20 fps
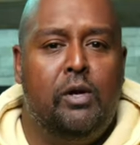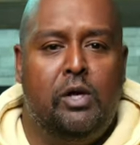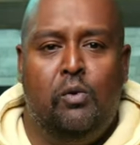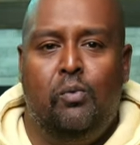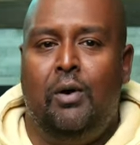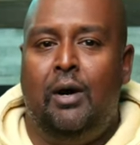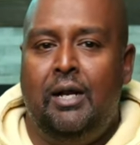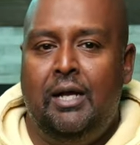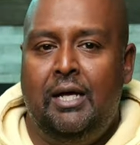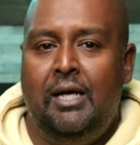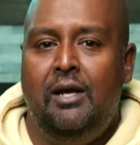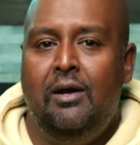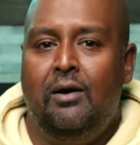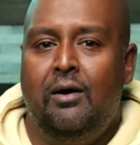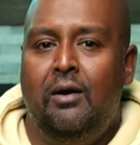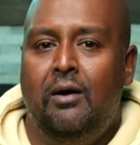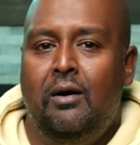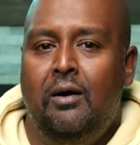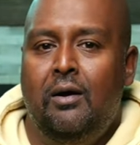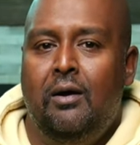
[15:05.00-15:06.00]
all what you want to
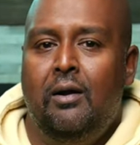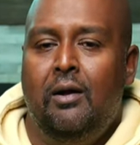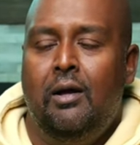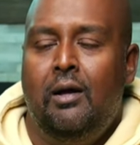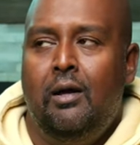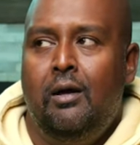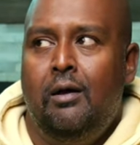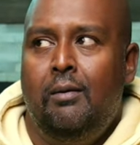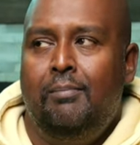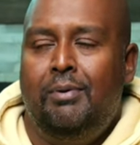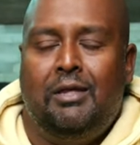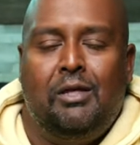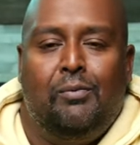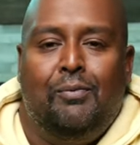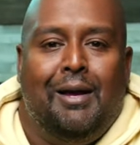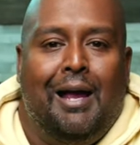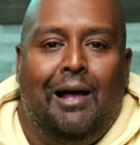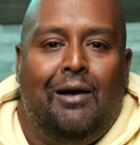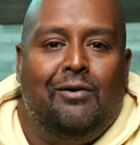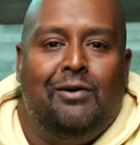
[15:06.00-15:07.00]
hear, but
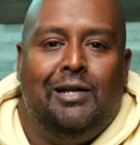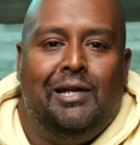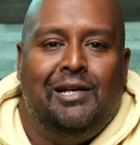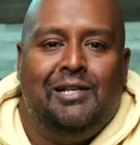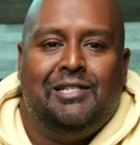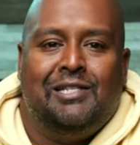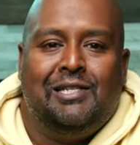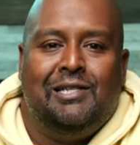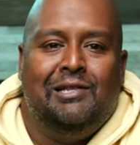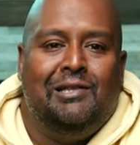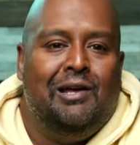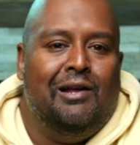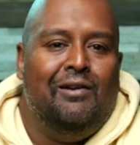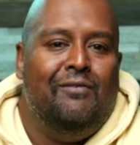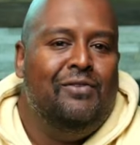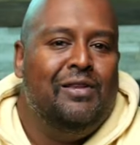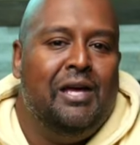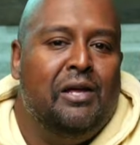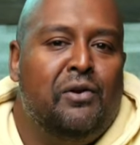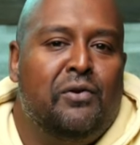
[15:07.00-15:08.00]
the reality is
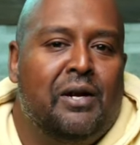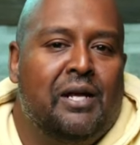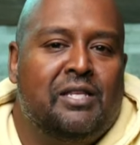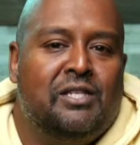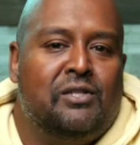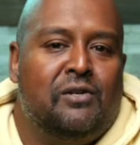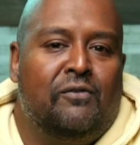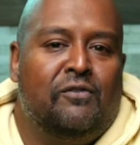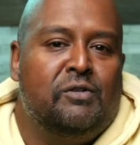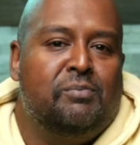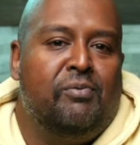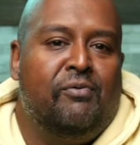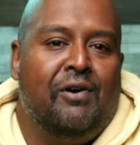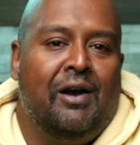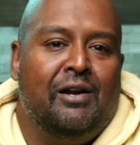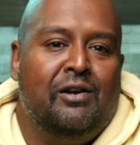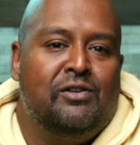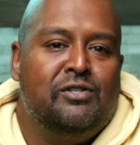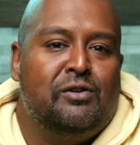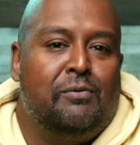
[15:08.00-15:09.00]
none of the internet service
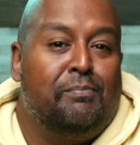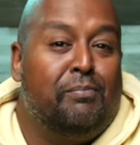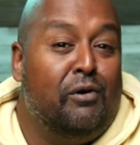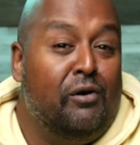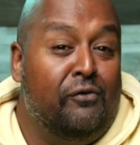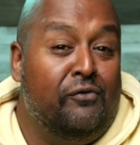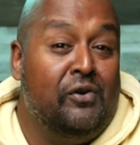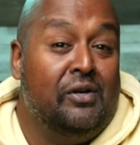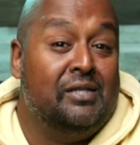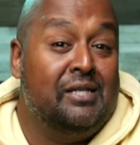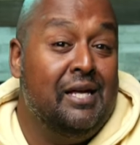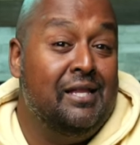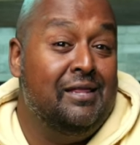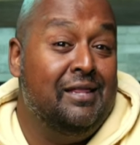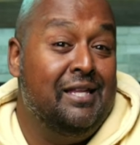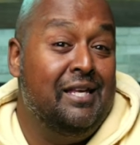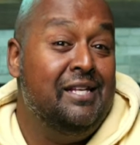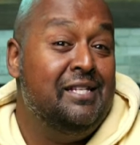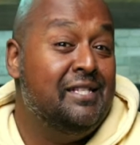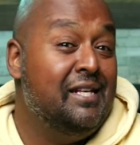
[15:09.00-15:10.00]
providers are perfect,
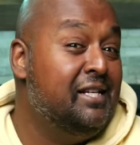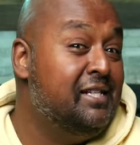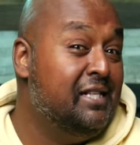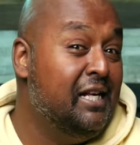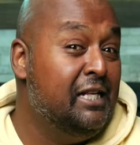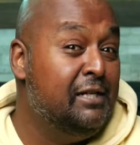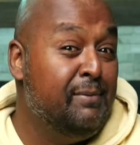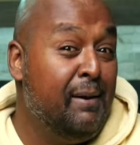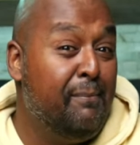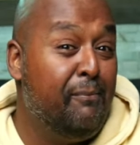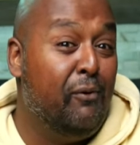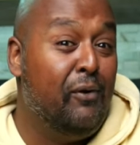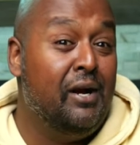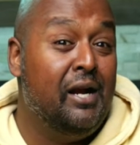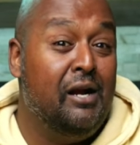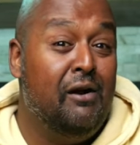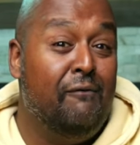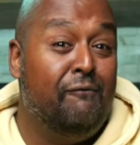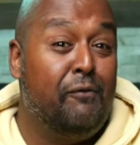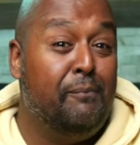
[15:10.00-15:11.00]
and these things need to be
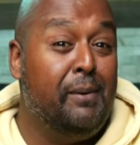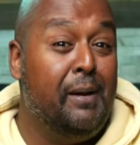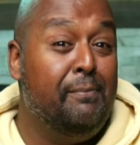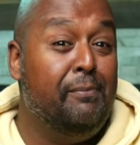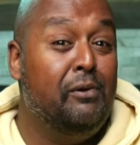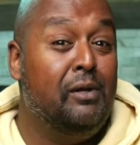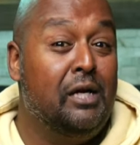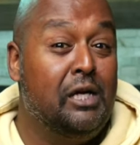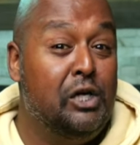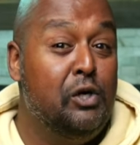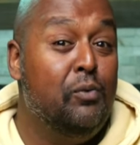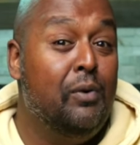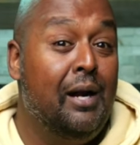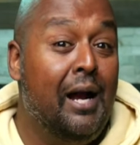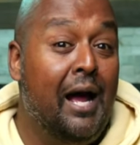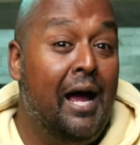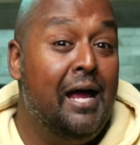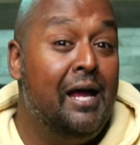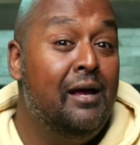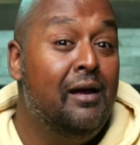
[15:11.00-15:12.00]
pointed out for people like you
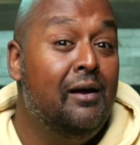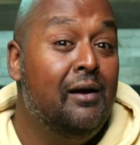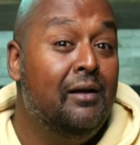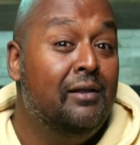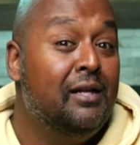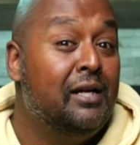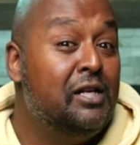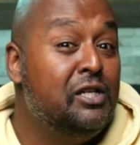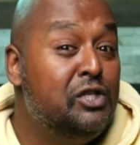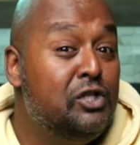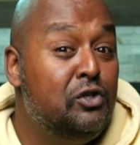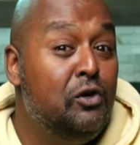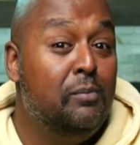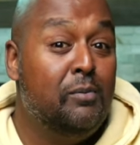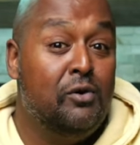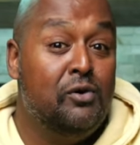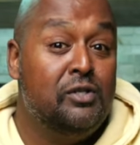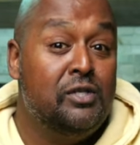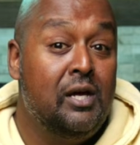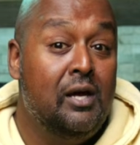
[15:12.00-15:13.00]
and I, the
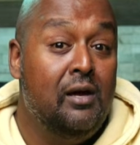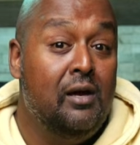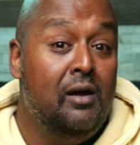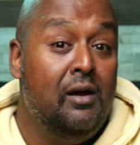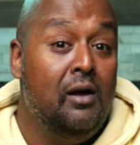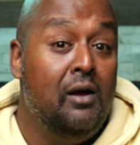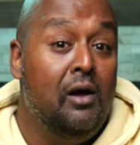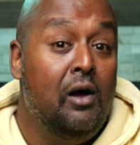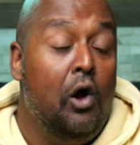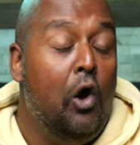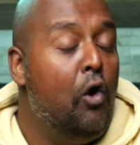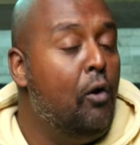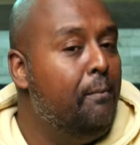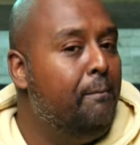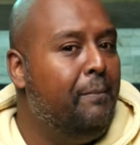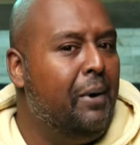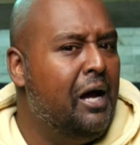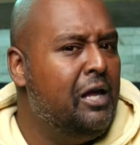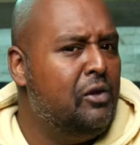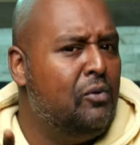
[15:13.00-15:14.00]
consumers.
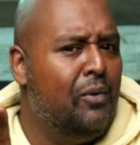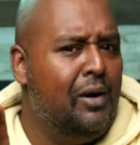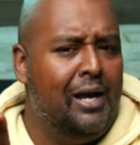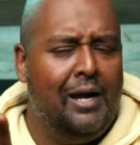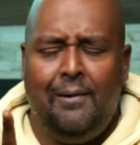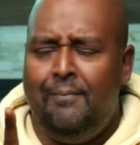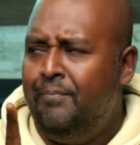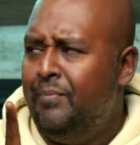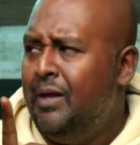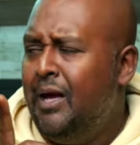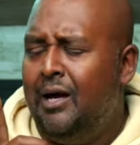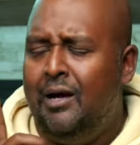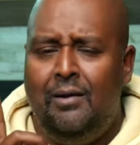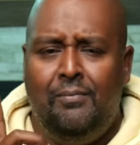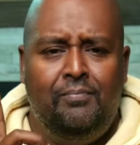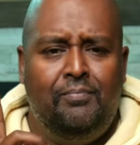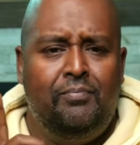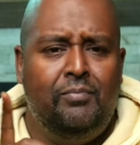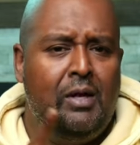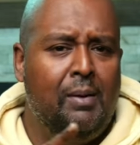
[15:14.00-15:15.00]
Oh, by the way,
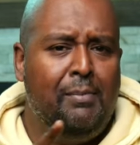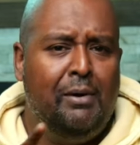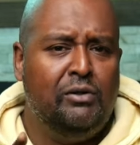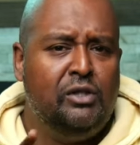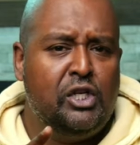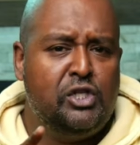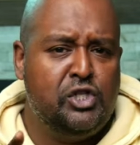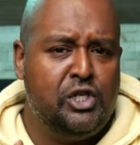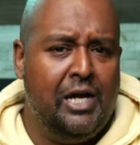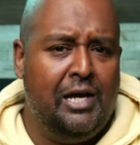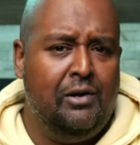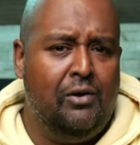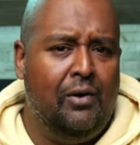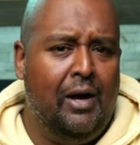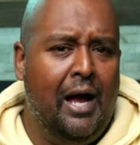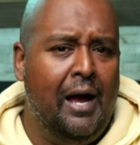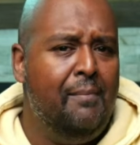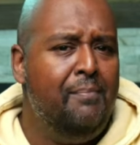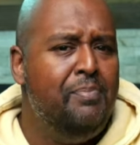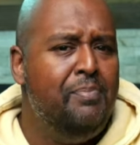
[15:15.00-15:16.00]
um, about the channel,